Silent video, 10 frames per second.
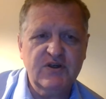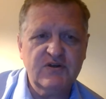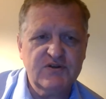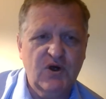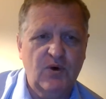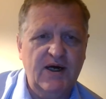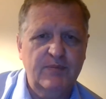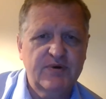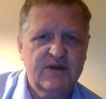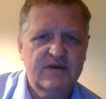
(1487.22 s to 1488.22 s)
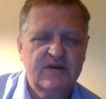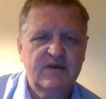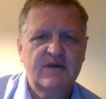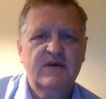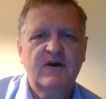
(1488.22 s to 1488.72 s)
go up,
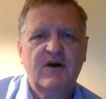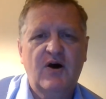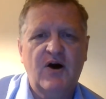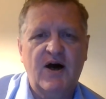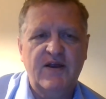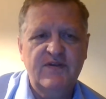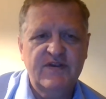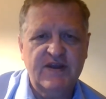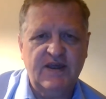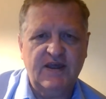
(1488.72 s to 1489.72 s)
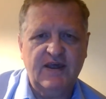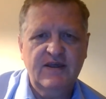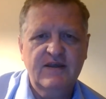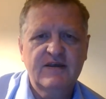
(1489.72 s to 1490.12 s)
on the